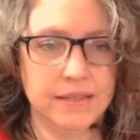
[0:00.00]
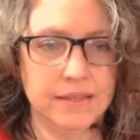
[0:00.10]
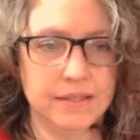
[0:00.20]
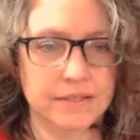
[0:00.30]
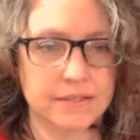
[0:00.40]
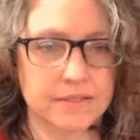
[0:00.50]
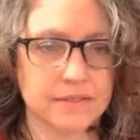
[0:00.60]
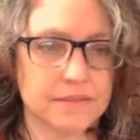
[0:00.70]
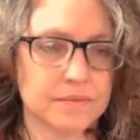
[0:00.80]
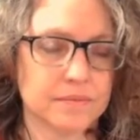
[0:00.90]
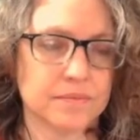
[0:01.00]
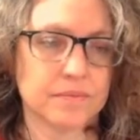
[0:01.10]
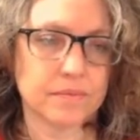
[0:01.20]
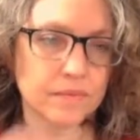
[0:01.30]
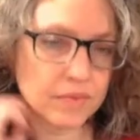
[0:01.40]
this.
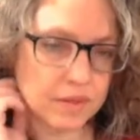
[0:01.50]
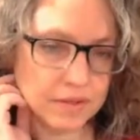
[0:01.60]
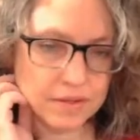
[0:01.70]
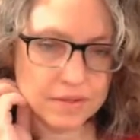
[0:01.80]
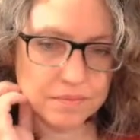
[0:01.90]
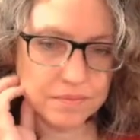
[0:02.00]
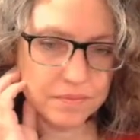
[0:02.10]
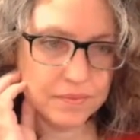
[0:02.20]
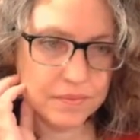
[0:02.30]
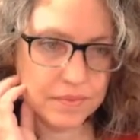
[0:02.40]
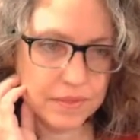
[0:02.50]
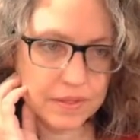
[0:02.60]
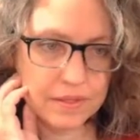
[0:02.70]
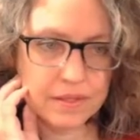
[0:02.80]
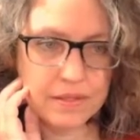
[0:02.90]
And
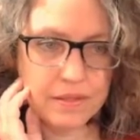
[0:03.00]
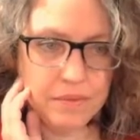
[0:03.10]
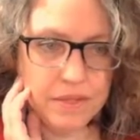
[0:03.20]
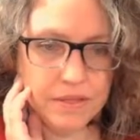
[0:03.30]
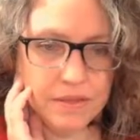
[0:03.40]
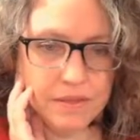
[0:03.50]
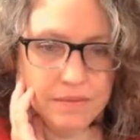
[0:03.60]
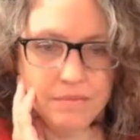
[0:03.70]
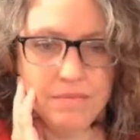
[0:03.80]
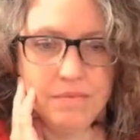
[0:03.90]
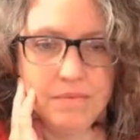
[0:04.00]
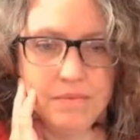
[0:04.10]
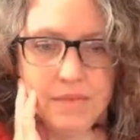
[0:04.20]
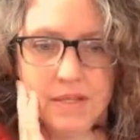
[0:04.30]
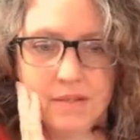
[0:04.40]
we can
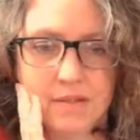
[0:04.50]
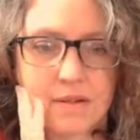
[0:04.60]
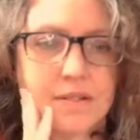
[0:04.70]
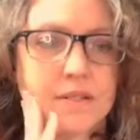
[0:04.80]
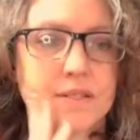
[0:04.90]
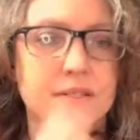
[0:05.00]
get started on